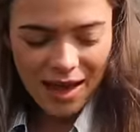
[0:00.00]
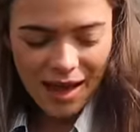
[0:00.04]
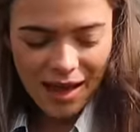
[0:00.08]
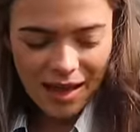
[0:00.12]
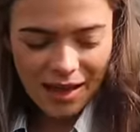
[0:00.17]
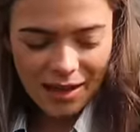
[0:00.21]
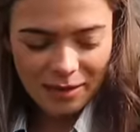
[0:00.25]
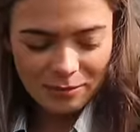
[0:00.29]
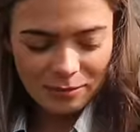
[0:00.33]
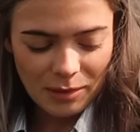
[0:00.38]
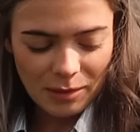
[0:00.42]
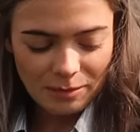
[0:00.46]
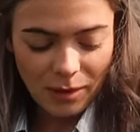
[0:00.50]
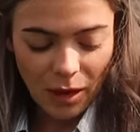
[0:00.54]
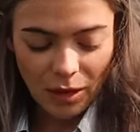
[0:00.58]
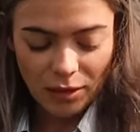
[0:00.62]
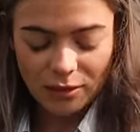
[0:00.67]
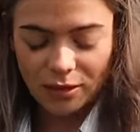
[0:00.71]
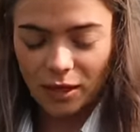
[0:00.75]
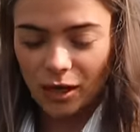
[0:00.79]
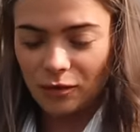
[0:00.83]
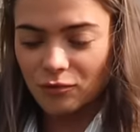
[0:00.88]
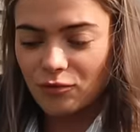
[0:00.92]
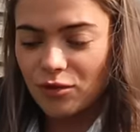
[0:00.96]

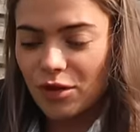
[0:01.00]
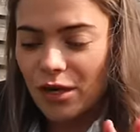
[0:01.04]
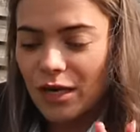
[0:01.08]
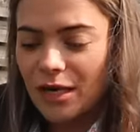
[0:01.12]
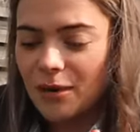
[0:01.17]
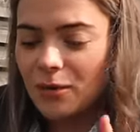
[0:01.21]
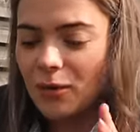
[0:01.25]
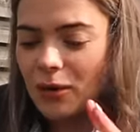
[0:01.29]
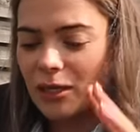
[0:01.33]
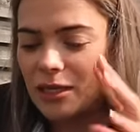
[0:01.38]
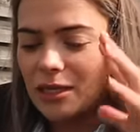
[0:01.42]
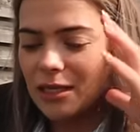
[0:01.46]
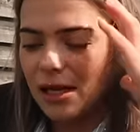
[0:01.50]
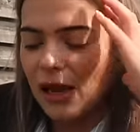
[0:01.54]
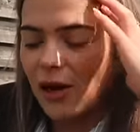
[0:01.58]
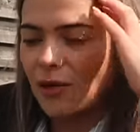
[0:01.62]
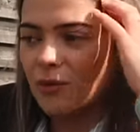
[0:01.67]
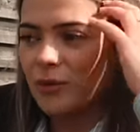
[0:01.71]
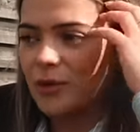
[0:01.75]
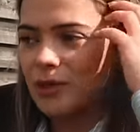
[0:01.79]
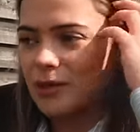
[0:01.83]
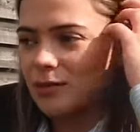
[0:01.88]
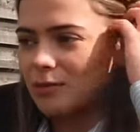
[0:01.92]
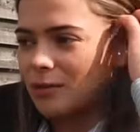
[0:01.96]
But I really wanted to get
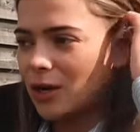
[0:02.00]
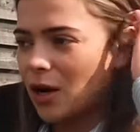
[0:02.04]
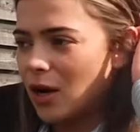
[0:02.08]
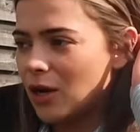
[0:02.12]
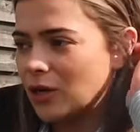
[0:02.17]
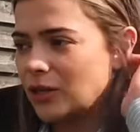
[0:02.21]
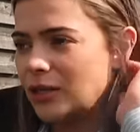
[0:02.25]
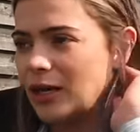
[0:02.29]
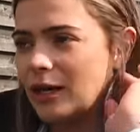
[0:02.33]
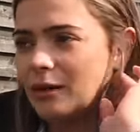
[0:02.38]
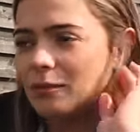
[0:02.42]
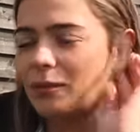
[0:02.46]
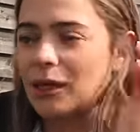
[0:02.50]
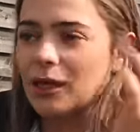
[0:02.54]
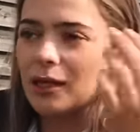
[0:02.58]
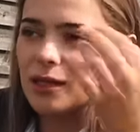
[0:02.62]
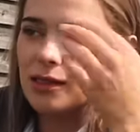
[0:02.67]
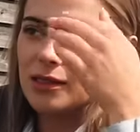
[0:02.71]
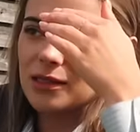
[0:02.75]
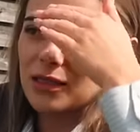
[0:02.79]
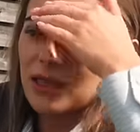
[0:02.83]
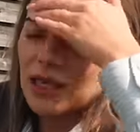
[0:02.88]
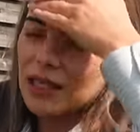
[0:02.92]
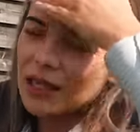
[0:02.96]
on with some gardening
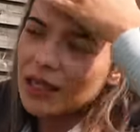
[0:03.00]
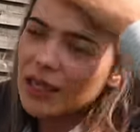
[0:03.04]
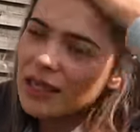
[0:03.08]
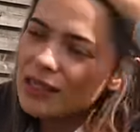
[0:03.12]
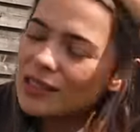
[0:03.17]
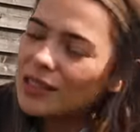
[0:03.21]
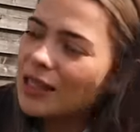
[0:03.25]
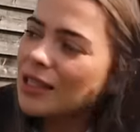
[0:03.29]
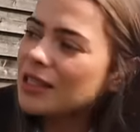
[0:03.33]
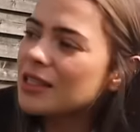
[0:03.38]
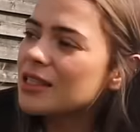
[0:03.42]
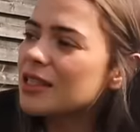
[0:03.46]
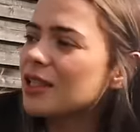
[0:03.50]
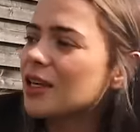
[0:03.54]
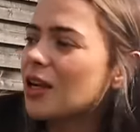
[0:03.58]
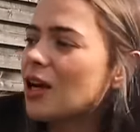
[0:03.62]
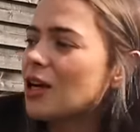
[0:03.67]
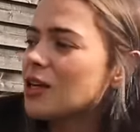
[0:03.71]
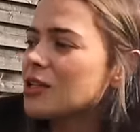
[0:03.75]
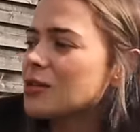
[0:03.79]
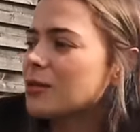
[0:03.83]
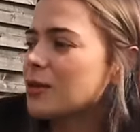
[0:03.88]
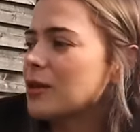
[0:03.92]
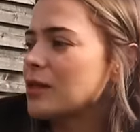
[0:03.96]
because I think I said this in
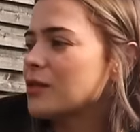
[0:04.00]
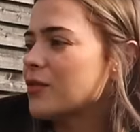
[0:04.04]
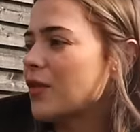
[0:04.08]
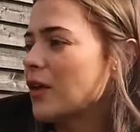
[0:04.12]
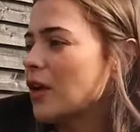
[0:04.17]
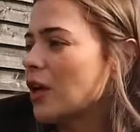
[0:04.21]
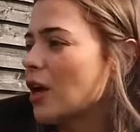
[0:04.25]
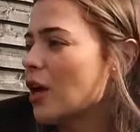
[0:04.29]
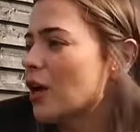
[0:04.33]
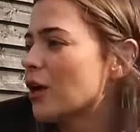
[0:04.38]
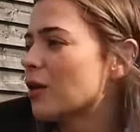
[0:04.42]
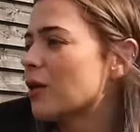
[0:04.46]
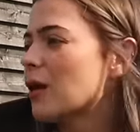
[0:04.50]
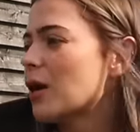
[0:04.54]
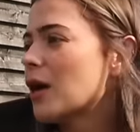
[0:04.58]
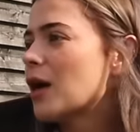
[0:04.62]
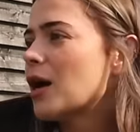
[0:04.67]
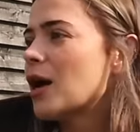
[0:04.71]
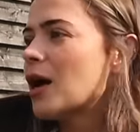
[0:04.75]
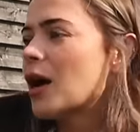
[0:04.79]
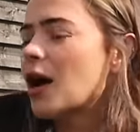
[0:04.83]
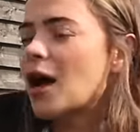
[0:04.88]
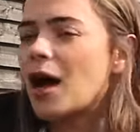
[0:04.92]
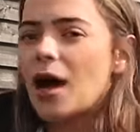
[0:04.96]
last week's video,
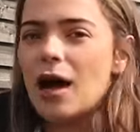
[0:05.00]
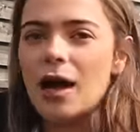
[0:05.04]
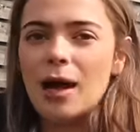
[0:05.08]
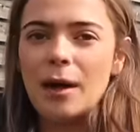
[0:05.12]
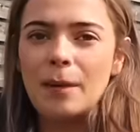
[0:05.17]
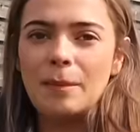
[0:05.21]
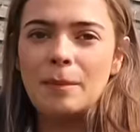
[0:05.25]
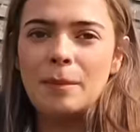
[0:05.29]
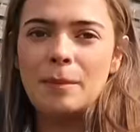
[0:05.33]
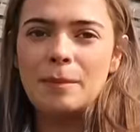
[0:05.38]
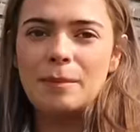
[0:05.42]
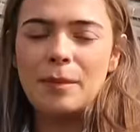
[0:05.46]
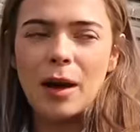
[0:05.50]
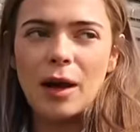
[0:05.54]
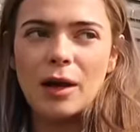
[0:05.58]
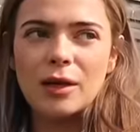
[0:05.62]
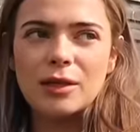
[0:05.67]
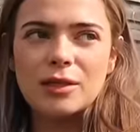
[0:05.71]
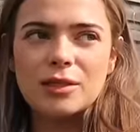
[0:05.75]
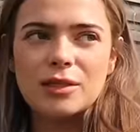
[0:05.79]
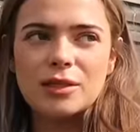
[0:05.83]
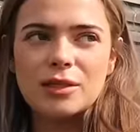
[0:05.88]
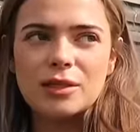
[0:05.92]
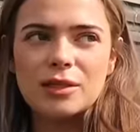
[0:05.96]

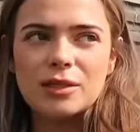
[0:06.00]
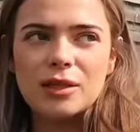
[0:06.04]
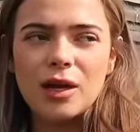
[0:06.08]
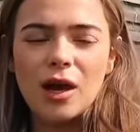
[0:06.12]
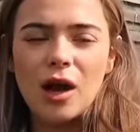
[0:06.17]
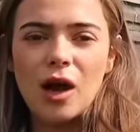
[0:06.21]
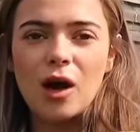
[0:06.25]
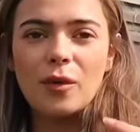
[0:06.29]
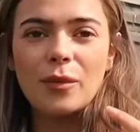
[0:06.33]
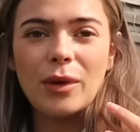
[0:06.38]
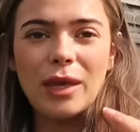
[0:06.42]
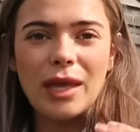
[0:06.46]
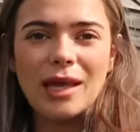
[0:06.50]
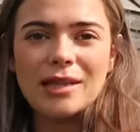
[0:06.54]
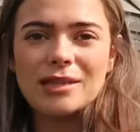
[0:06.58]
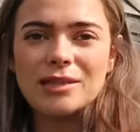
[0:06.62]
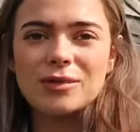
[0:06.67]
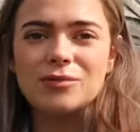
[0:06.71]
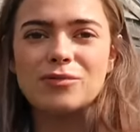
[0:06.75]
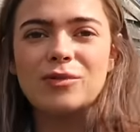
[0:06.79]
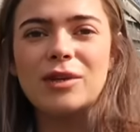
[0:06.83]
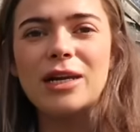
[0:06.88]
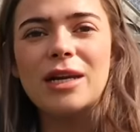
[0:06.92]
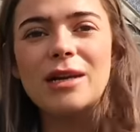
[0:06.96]
but our weekends
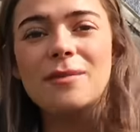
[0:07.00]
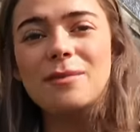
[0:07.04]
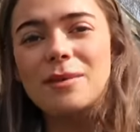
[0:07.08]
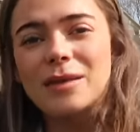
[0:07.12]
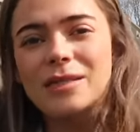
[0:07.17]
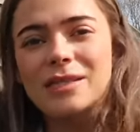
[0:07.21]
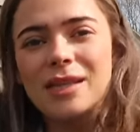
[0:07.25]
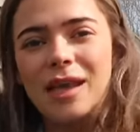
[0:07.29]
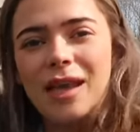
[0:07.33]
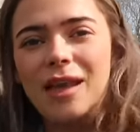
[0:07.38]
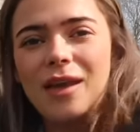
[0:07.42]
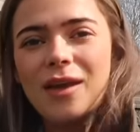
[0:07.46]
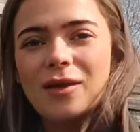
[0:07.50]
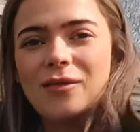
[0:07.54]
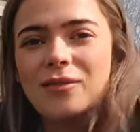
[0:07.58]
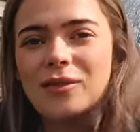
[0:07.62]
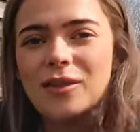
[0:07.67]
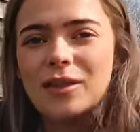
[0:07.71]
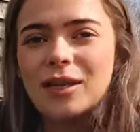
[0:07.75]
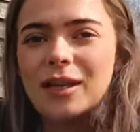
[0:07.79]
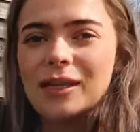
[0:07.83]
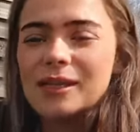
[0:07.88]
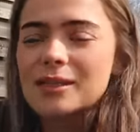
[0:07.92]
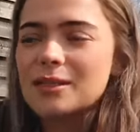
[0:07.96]
are really busy over
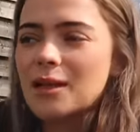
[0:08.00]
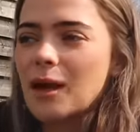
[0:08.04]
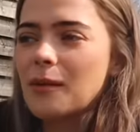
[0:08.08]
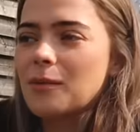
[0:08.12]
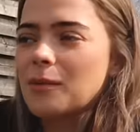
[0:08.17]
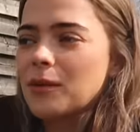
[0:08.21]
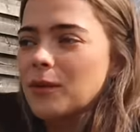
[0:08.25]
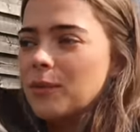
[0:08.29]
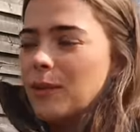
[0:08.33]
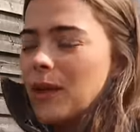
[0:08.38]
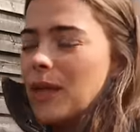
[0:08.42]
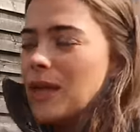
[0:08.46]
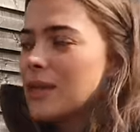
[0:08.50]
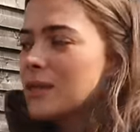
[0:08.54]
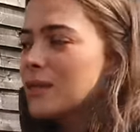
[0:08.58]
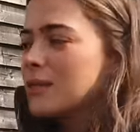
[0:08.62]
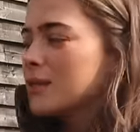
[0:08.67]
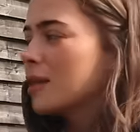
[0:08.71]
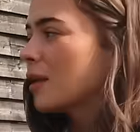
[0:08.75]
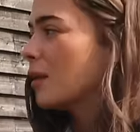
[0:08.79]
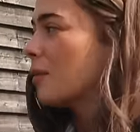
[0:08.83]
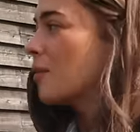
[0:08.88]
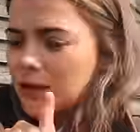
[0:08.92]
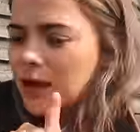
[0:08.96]
the next couple of
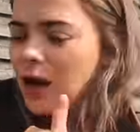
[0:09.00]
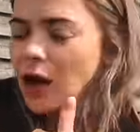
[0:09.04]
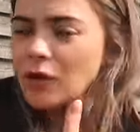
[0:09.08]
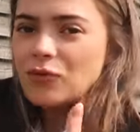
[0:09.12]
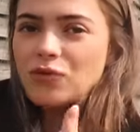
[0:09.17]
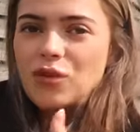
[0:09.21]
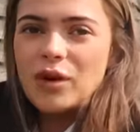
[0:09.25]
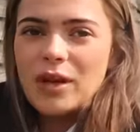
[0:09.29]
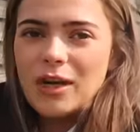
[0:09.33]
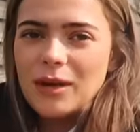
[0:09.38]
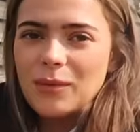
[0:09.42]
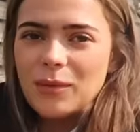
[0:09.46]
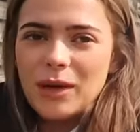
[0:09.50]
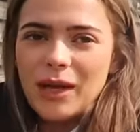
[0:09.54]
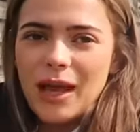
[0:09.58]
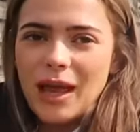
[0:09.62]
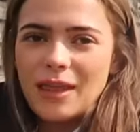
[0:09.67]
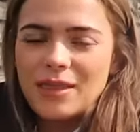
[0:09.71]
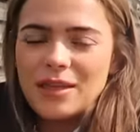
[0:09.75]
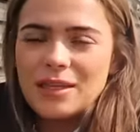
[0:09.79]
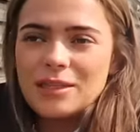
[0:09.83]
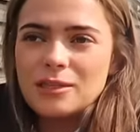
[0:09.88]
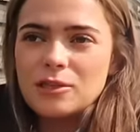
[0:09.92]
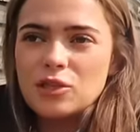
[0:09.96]
weeks. I really want to
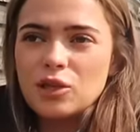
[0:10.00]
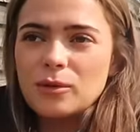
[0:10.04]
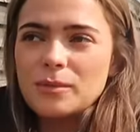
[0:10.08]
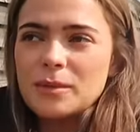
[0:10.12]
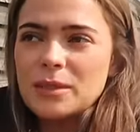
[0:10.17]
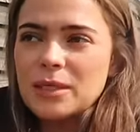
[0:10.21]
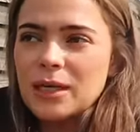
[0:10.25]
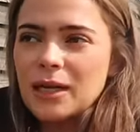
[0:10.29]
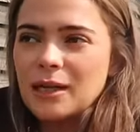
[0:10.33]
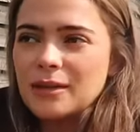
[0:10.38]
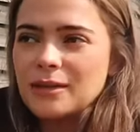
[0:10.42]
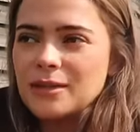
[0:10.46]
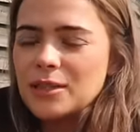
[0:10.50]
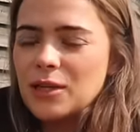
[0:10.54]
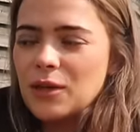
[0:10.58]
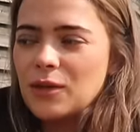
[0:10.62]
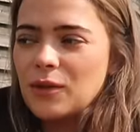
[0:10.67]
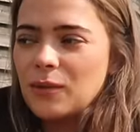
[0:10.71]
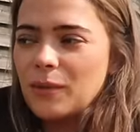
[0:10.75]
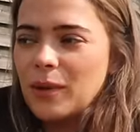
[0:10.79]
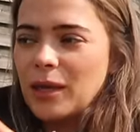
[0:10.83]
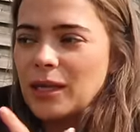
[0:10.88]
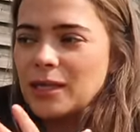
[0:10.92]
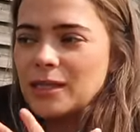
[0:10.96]
get these jobs done so
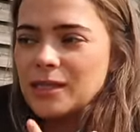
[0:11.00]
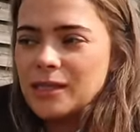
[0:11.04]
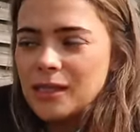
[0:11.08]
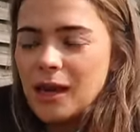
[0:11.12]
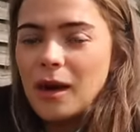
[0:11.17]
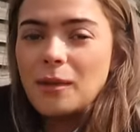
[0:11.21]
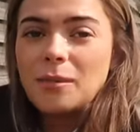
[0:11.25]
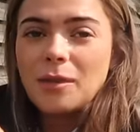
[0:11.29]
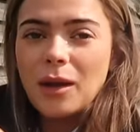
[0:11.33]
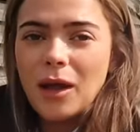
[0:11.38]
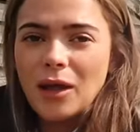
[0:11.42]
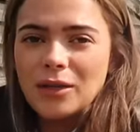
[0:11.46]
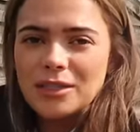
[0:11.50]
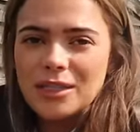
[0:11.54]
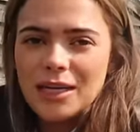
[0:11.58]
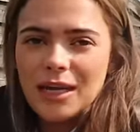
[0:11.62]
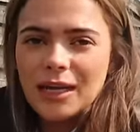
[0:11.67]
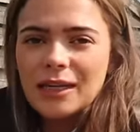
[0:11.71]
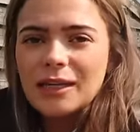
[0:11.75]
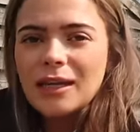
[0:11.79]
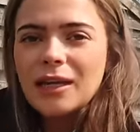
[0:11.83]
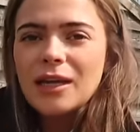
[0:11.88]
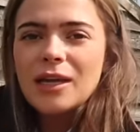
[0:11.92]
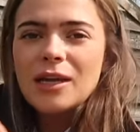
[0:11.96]
that we can start
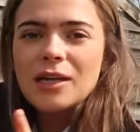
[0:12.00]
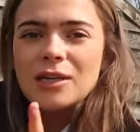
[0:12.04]
planting.